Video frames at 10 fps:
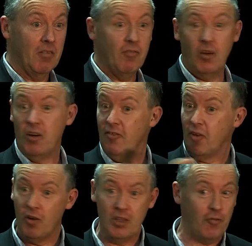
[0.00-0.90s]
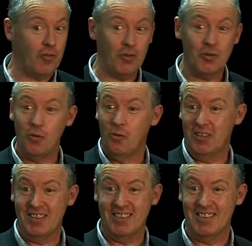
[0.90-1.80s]
Very, very different
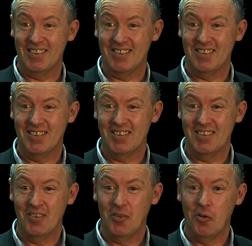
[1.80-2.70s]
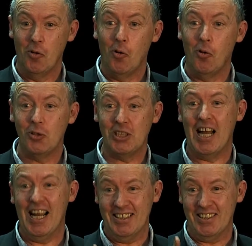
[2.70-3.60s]
stories. All
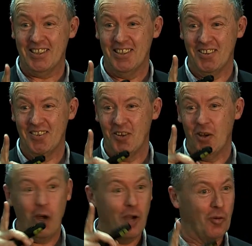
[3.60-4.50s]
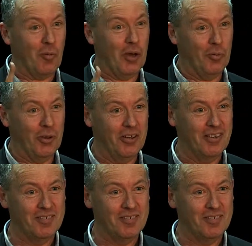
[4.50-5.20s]
changed over one word.